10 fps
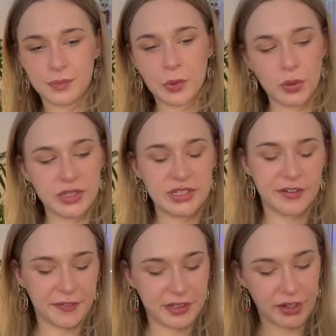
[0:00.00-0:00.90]
pulled in
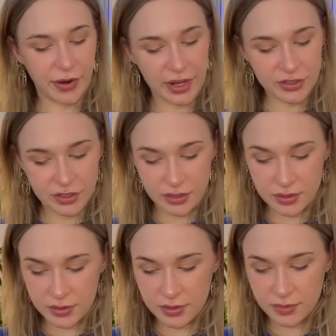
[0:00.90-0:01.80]
different
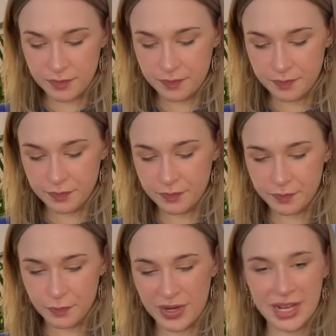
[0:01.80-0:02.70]
directions.
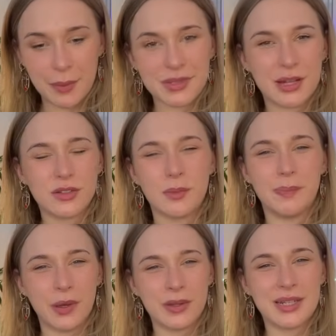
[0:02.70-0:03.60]
When it comes down to
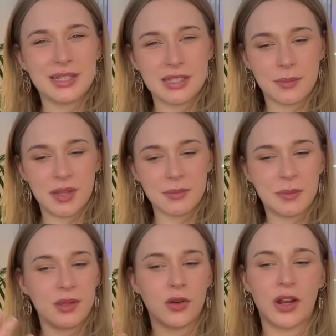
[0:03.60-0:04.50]
building something,
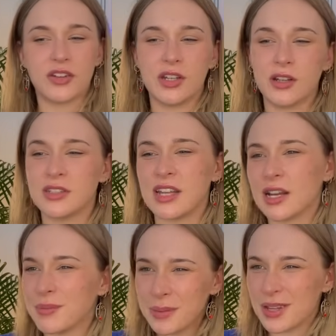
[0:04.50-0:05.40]
maybe you're actually
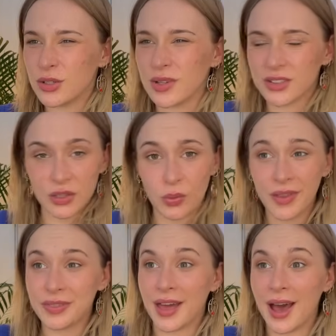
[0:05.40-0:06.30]
understanding, maybe I don't actually
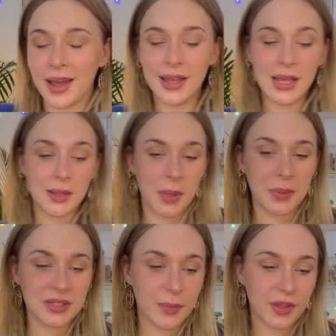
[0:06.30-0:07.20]
want that.
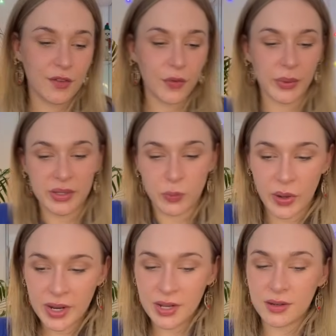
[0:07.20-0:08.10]
Maybe something you've always
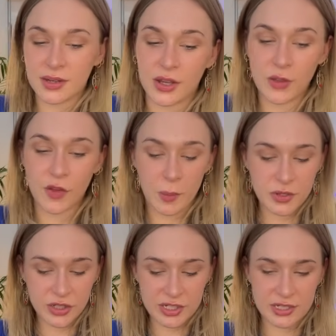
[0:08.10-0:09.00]
wanted, now you have the
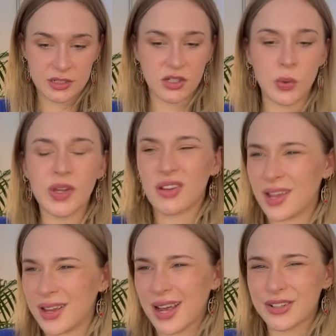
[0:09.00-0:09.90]
opportunity to do it, you're
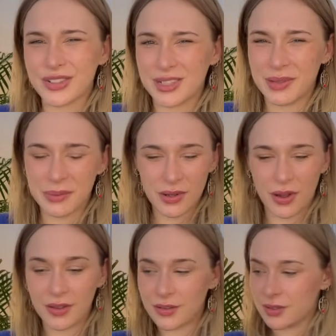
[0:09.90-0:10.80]
like, actually, maybe
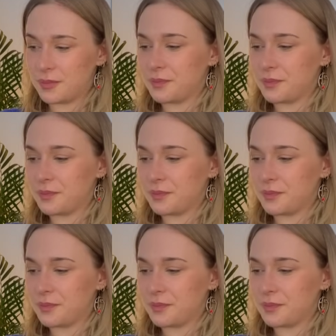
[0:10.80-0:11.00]
not.